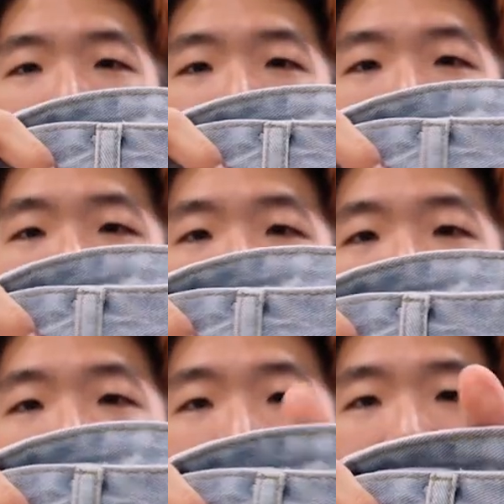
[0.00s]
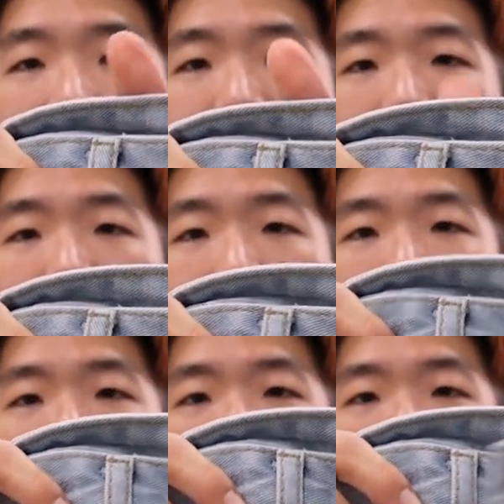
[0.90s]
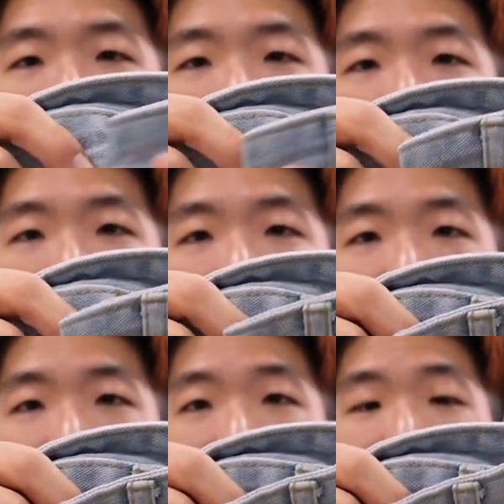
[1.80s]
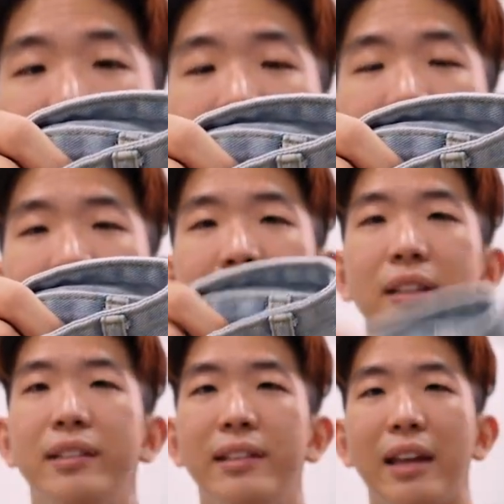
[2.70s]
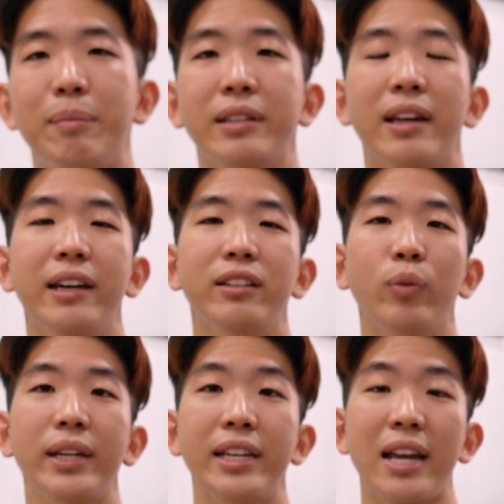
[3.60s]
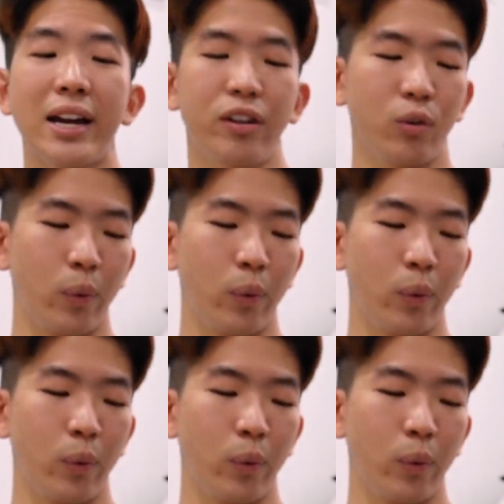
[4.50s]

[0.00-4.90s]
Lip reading: I probably need to shave off this much since I'm a size 29 on the